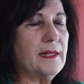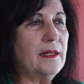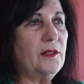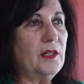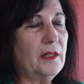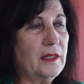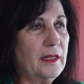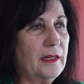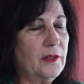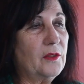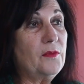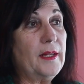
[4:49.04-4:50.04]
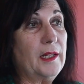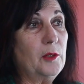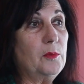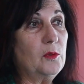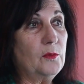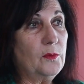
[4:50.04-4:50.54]
that are, are
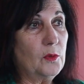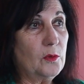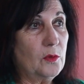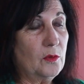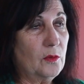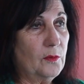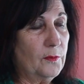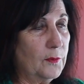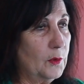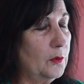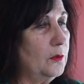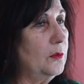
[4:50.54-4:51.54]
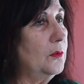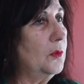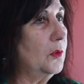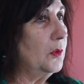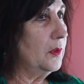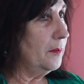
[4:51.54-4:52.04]
available for flu or
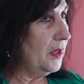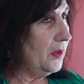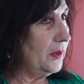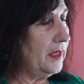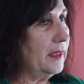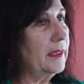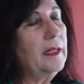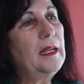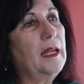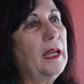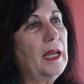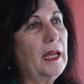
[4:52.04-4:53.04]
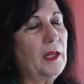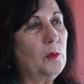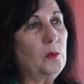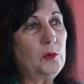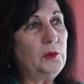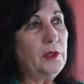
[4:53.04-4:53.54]
pneumonia uh,
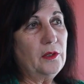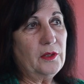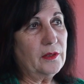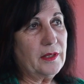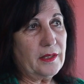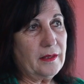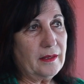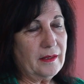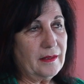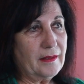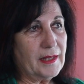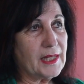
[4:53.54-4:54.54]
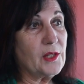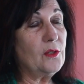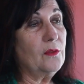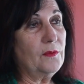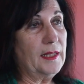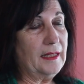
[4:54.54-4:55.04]
will not uh, serve
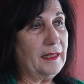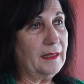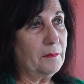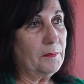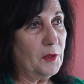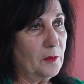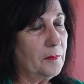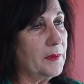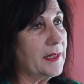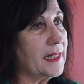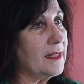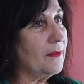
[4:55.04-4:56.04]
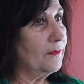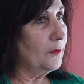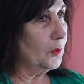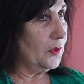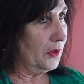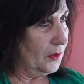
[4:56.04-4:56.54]
any purpose for
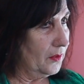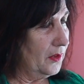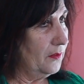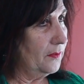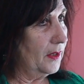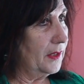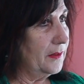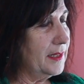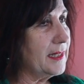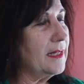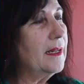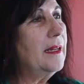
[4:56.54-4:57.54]
the coronavirus.